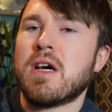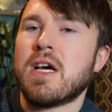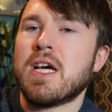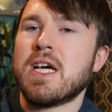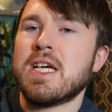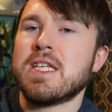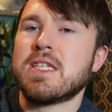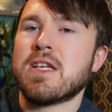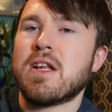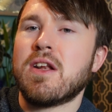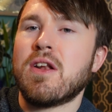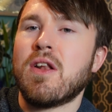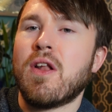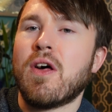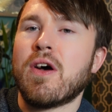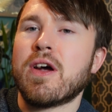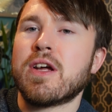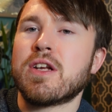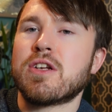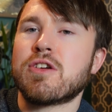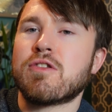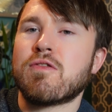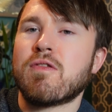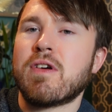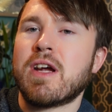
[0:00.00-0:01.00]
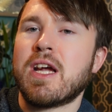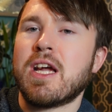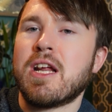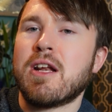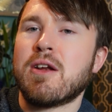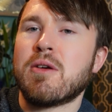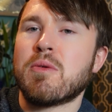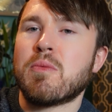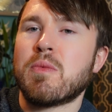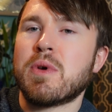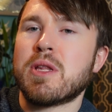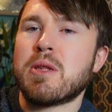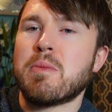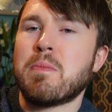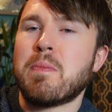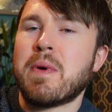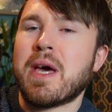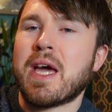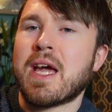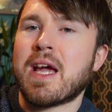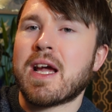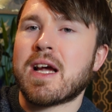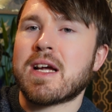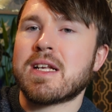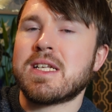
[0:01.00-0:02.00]
is a light green with a
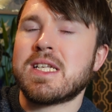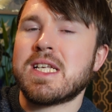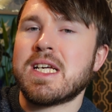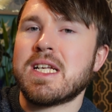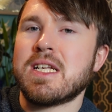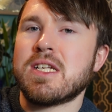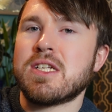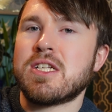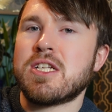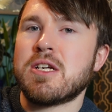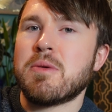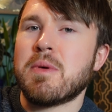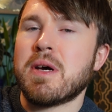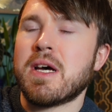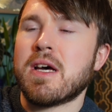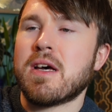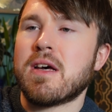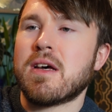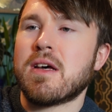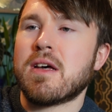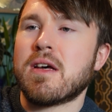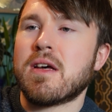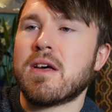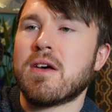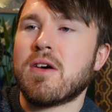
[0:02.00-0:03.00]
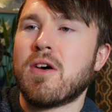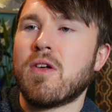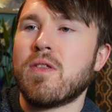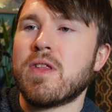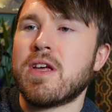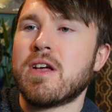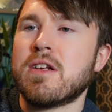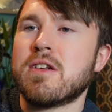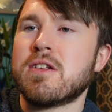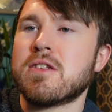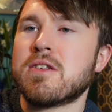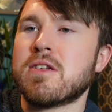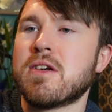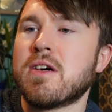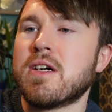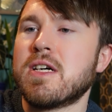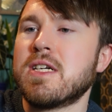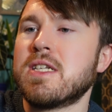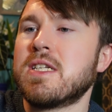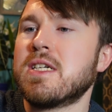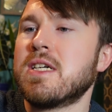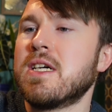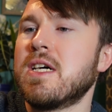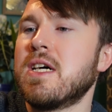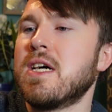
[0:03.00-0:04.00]
pink tint to it on the underside,